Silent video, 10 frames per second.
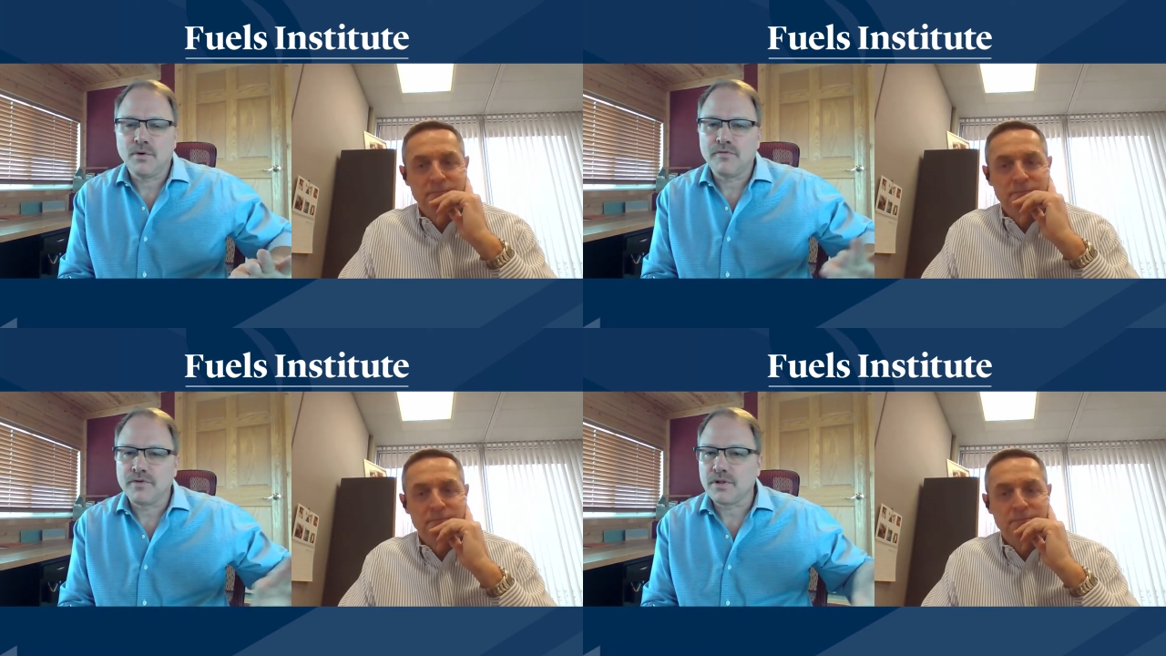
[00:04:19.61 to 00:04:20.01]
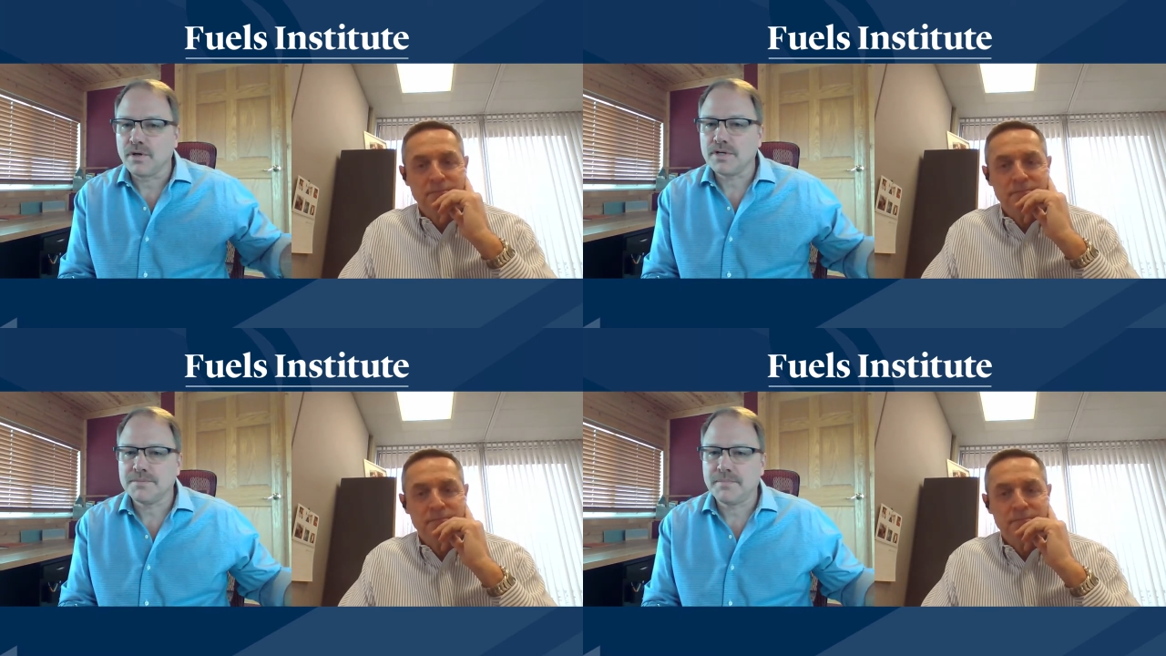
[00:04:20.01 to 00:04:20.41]

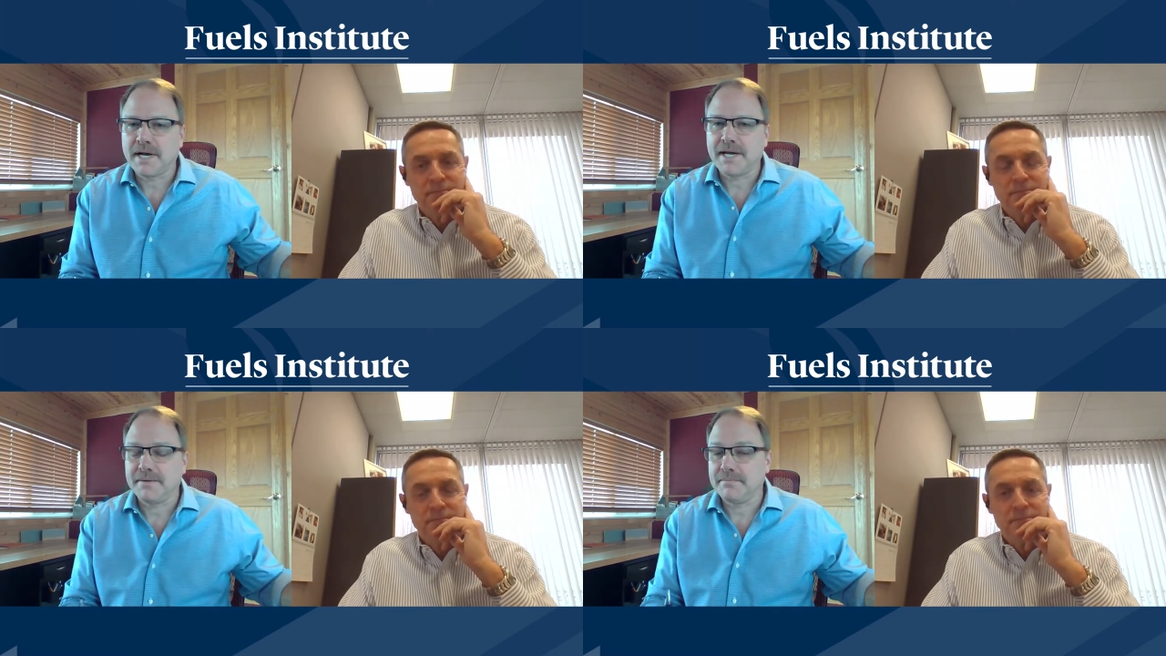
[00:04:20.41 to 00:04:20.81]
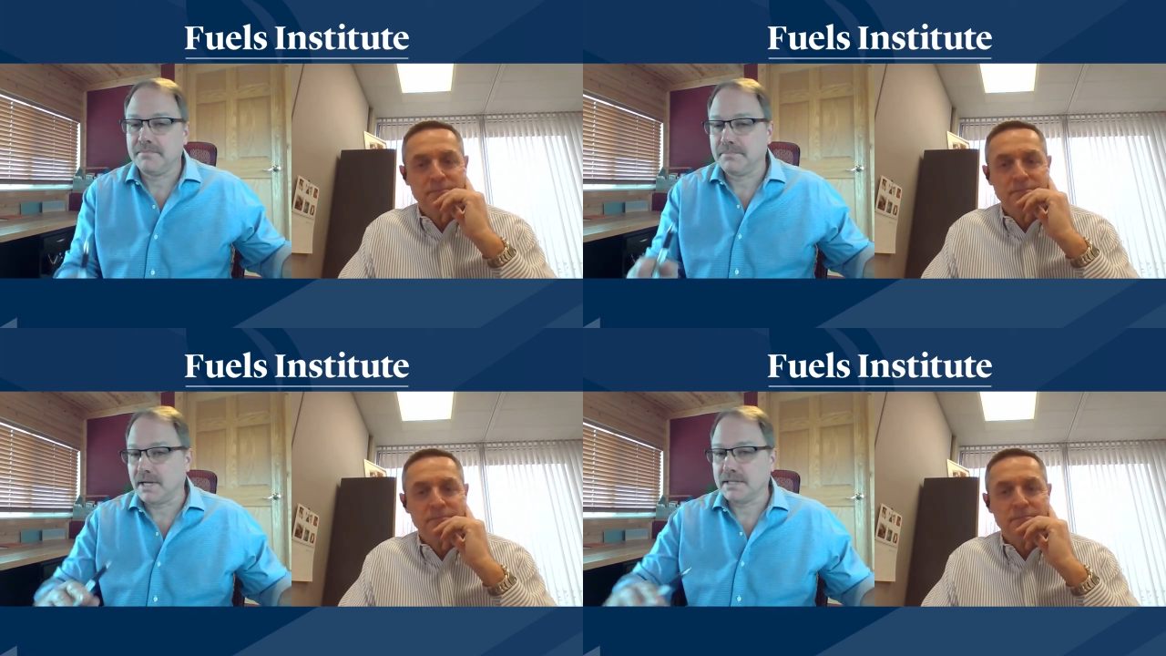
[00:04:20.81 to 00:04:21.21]
Speaker 1: overlooked by
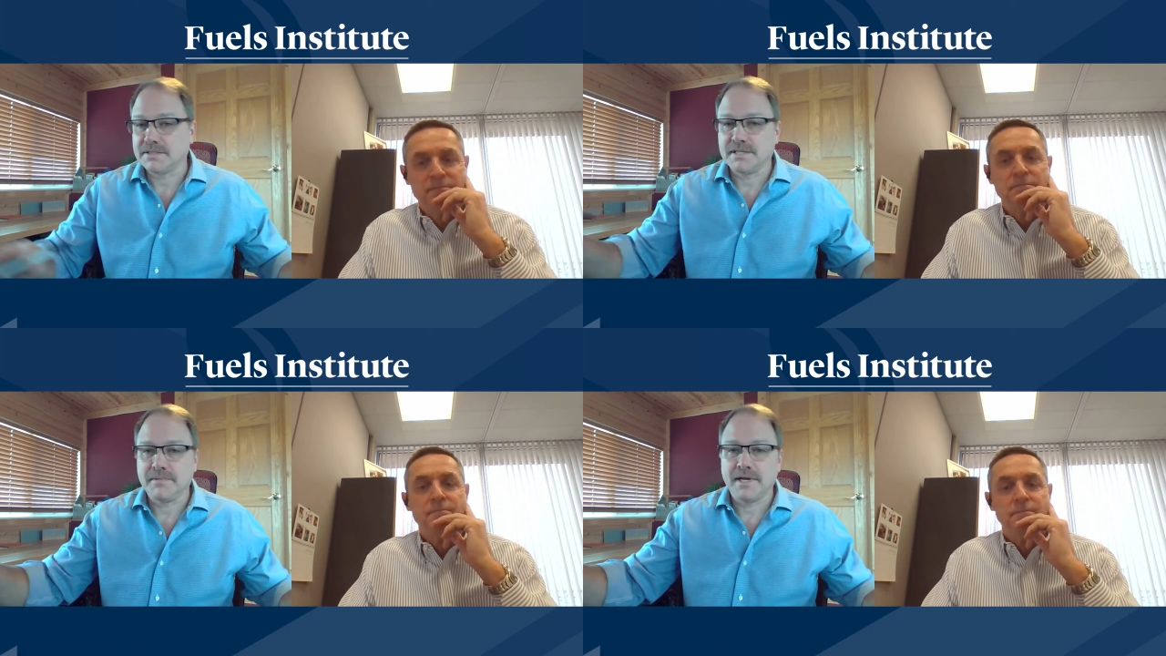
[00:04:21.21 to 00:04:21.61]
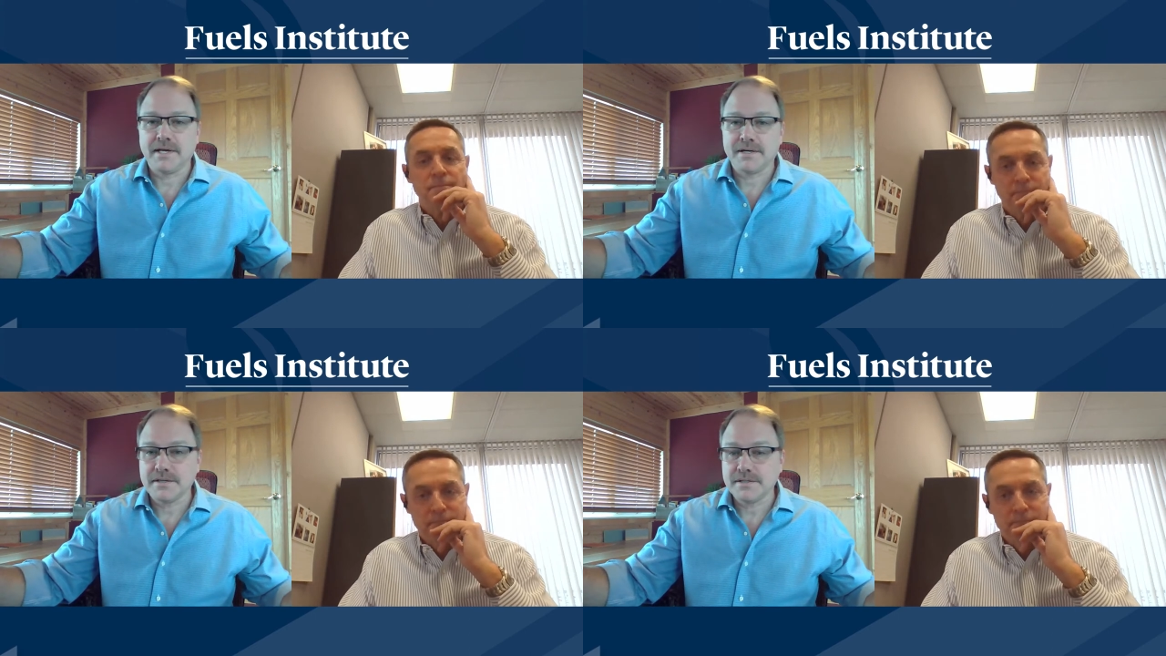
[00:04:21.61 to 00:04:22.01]

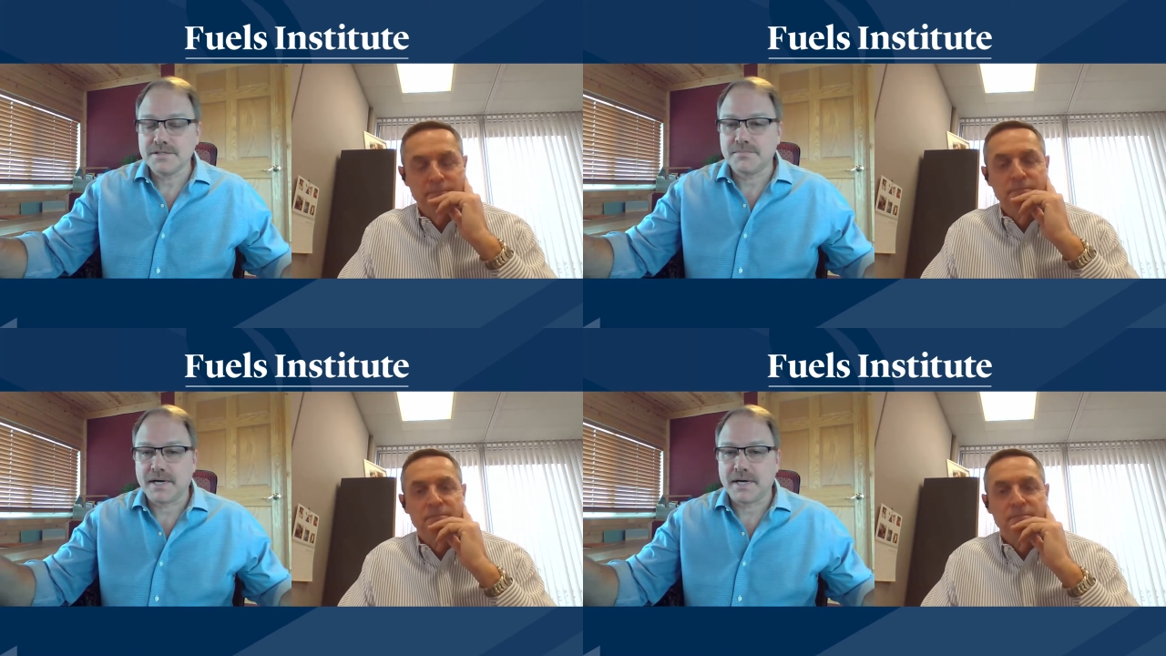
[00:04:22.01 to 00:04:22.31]
policymakers,